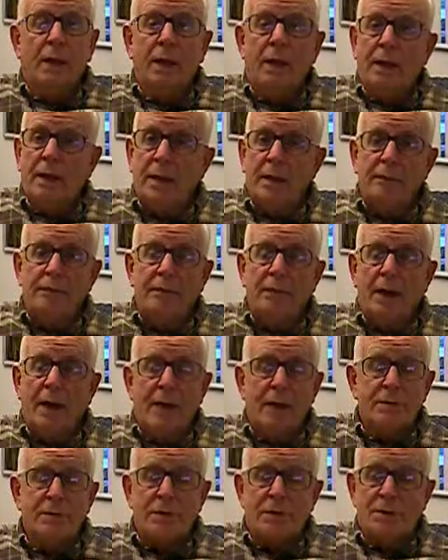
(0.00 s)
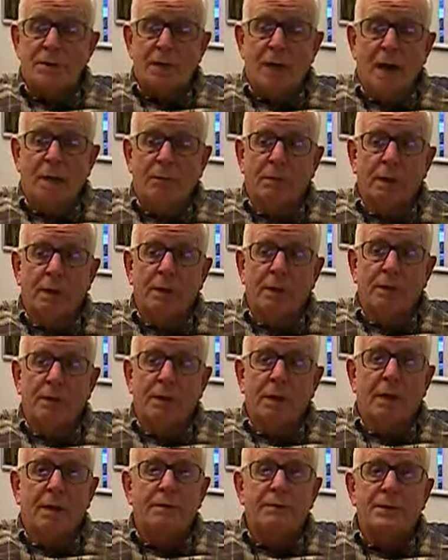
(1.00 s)
And then if you ask the child, well,
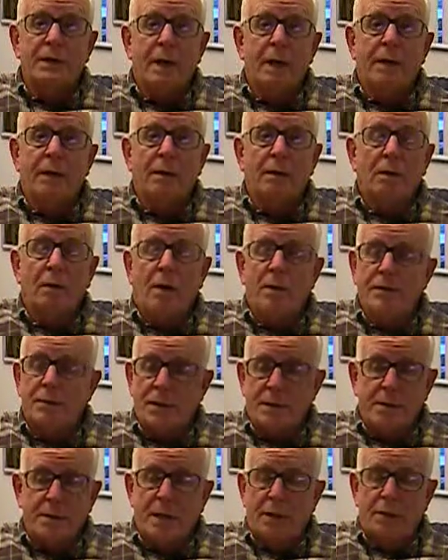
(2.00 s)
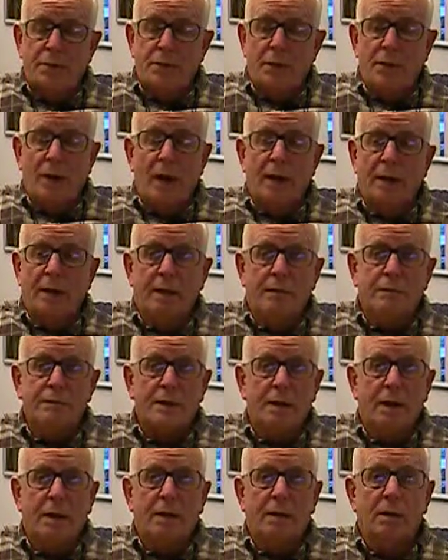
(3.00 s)
you love Santa Claus? They say, sure, I love
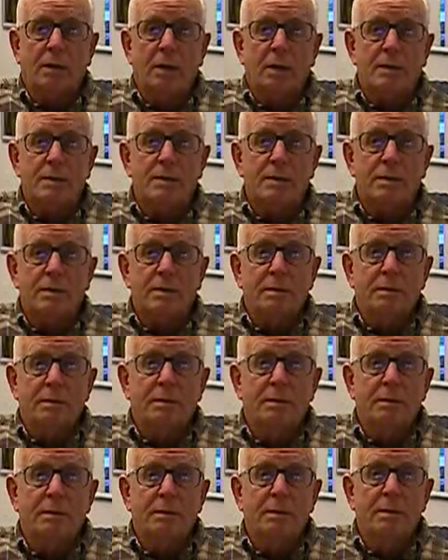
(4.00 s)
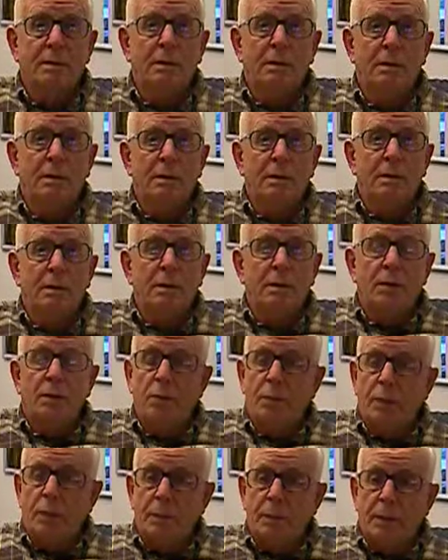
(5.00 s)
Santa Claus.
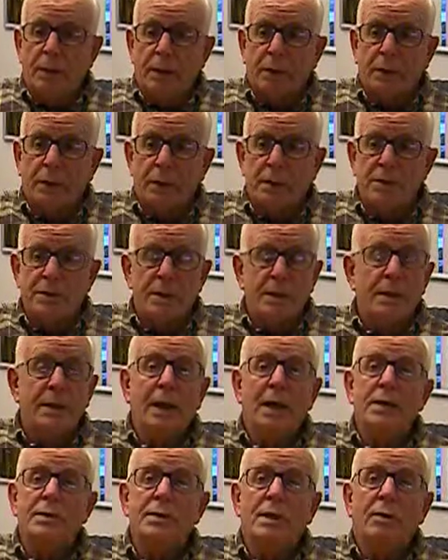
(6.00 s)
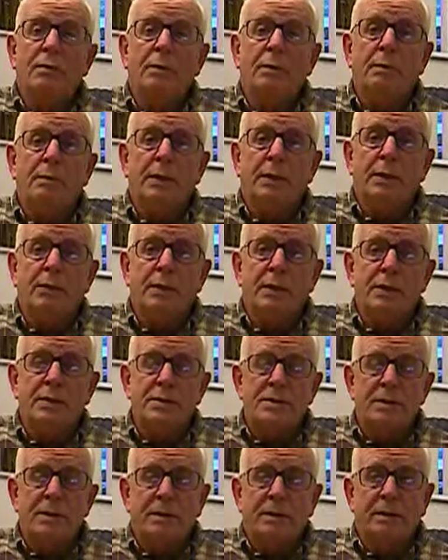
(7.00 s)
You want to be a Christian? Yes, I want to be a
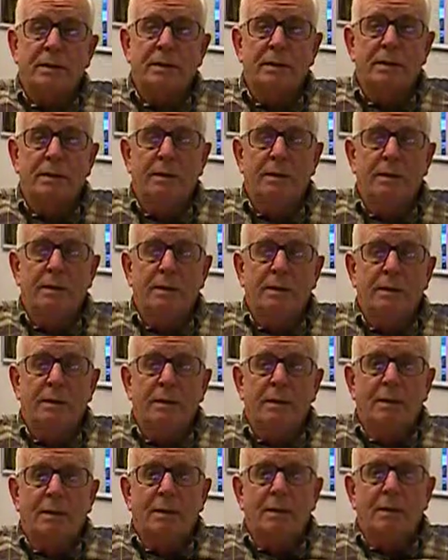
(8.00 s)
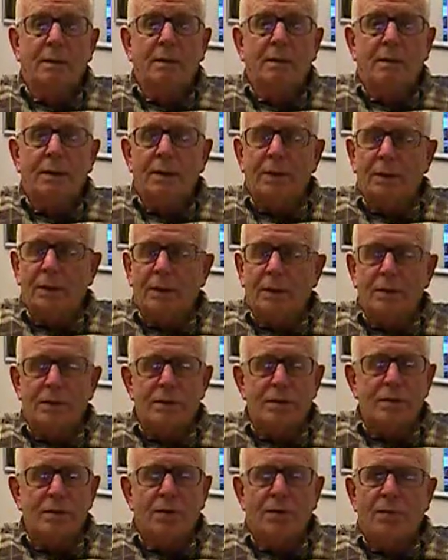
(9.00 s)
Christian. Well, you know,
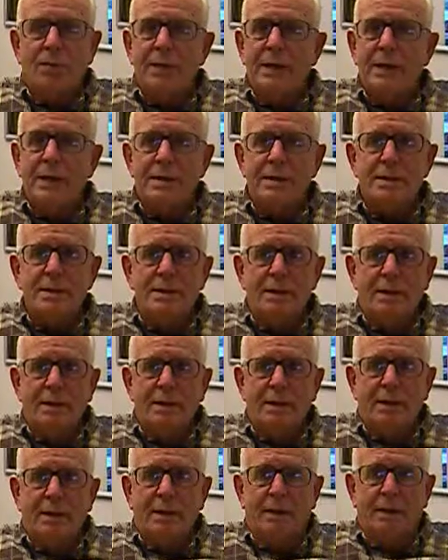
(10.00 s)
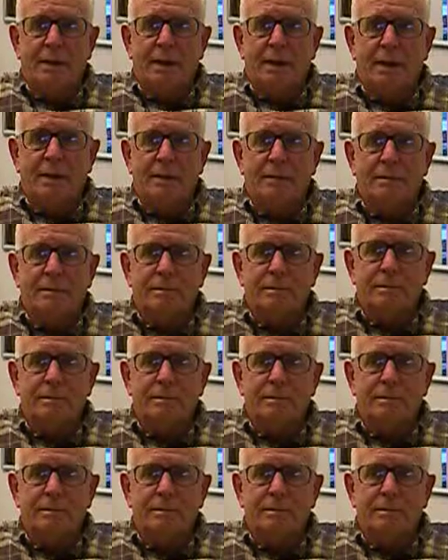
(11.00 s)
there's no reasoning there yet.